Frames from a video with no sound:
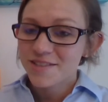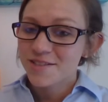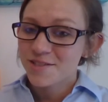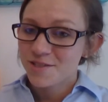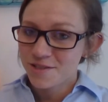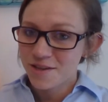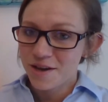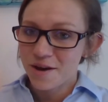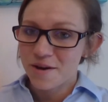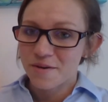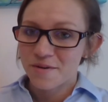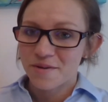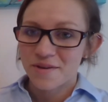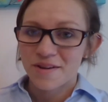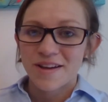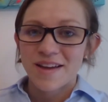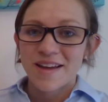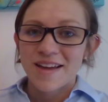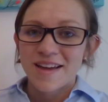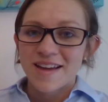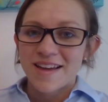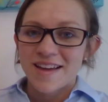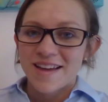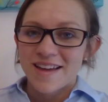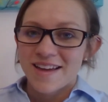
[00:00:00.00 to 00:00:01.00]
So,
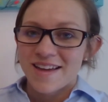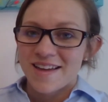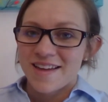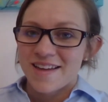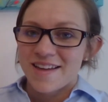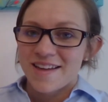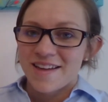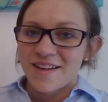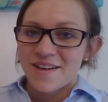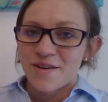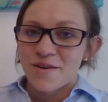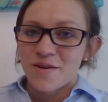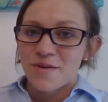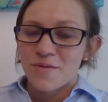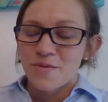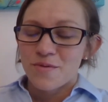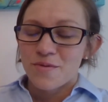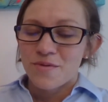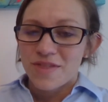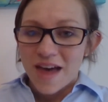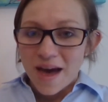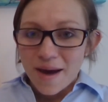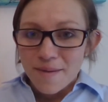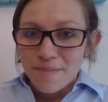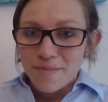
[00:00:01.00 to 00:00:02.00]

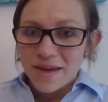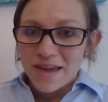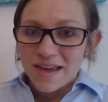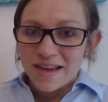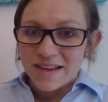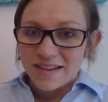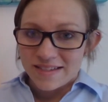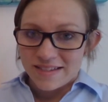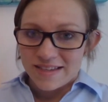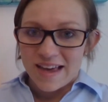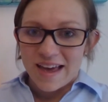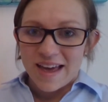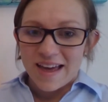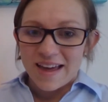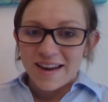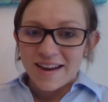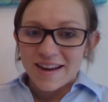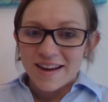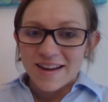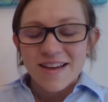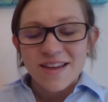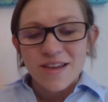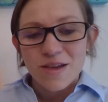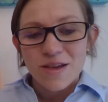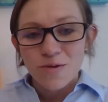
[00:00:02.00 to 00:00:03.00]
that being
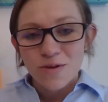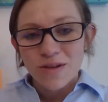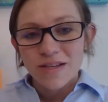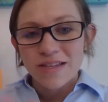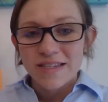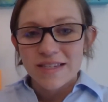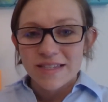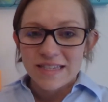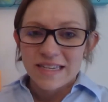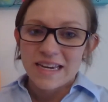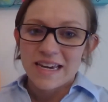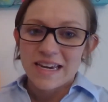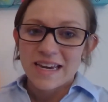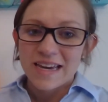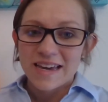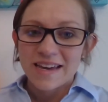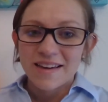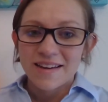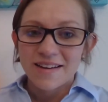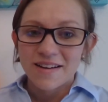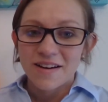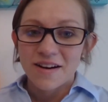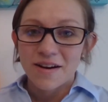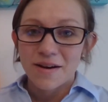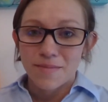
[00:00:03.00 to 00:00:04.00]
said, you can
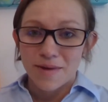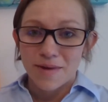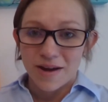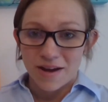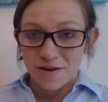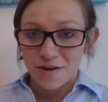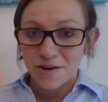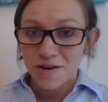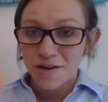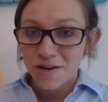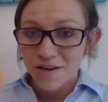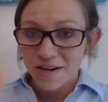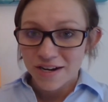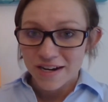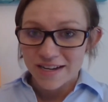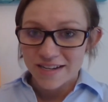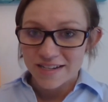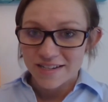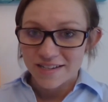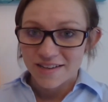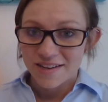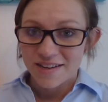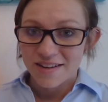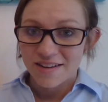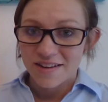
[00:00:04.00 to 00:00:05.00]
see on my
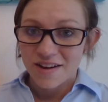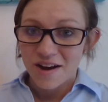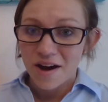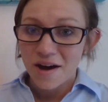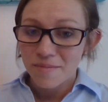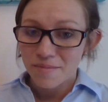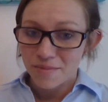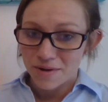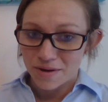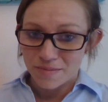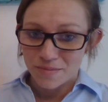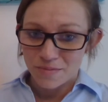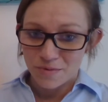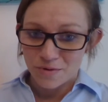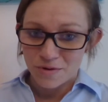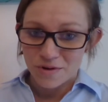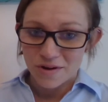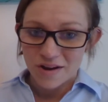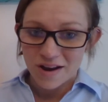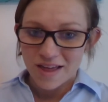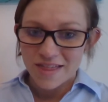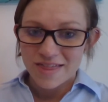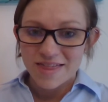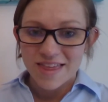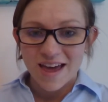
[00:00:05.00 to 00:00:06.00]
current Kanban
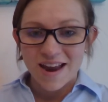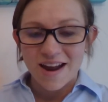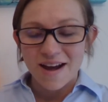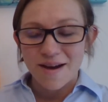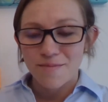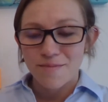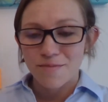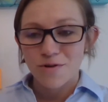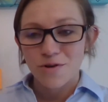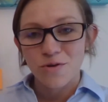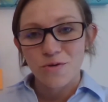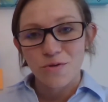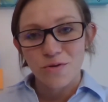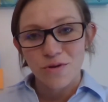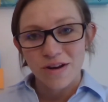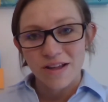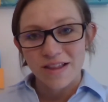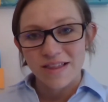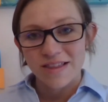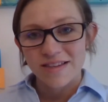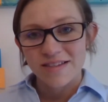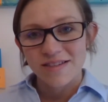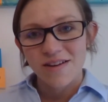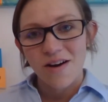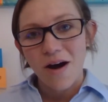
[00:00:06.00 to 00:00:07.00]
board that I'm recording
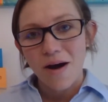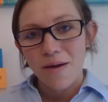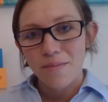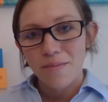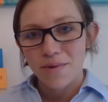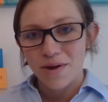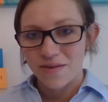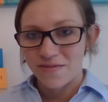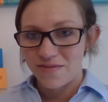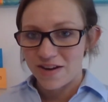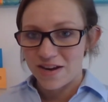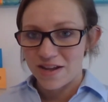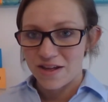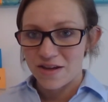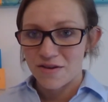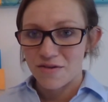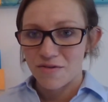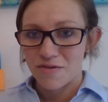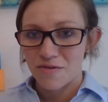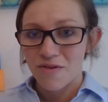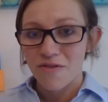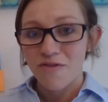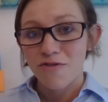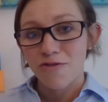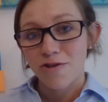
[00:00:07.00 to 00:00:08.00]
this Kanban
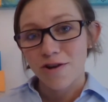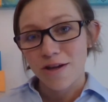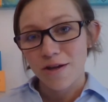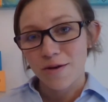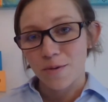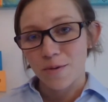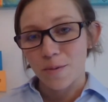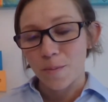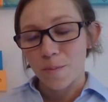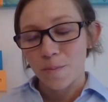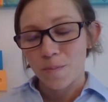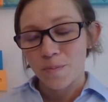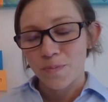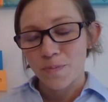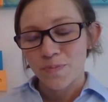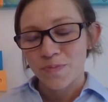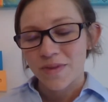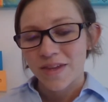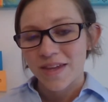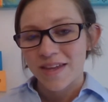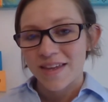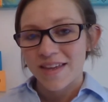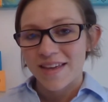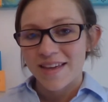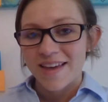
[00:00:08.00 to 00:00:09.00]
video for you.
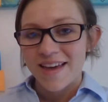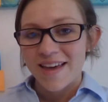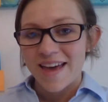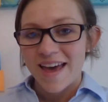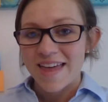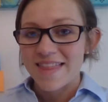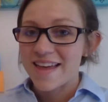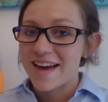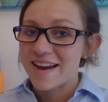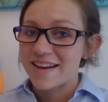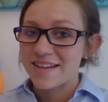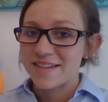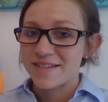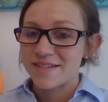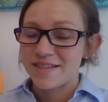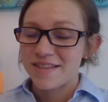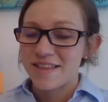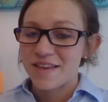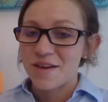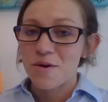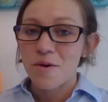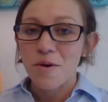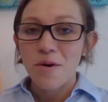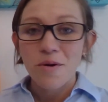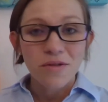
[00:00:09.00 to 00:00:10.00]
And that is
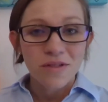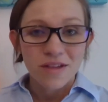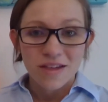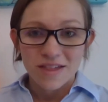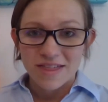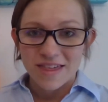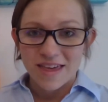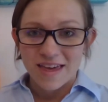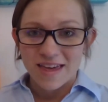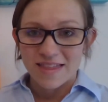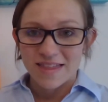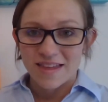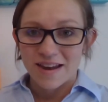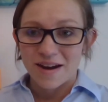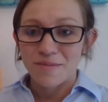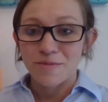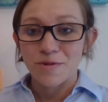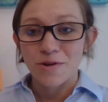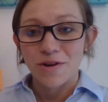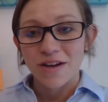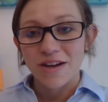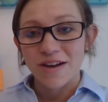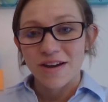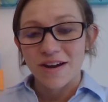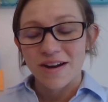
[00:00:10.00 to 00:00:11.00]
the only thing that I'm
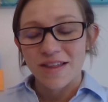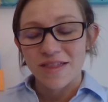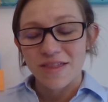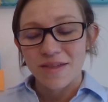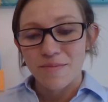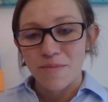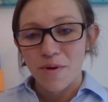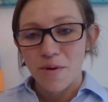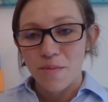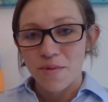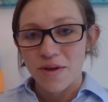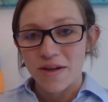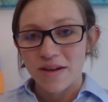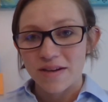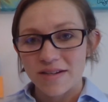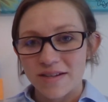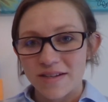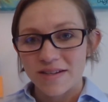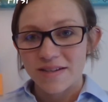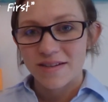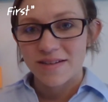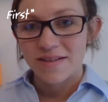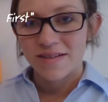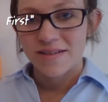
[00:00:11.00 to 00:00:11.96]
working on at the moment.